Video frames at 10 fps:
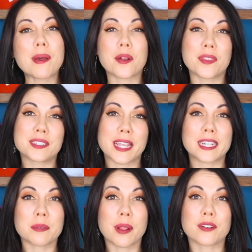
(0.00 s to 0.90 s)
better than
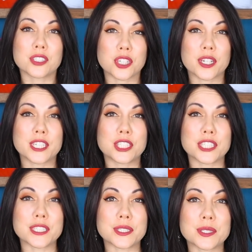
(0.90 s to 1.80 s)
Dandy Bear and Chuck E.
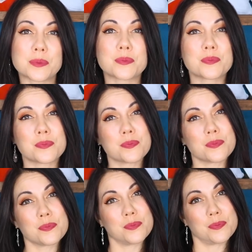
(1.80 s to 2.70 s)
Cheese.
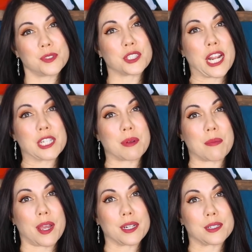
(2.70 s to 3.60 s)
Changed my
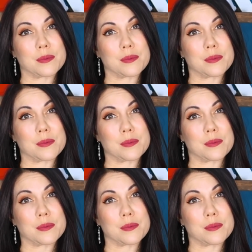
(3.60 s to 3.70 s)
mind.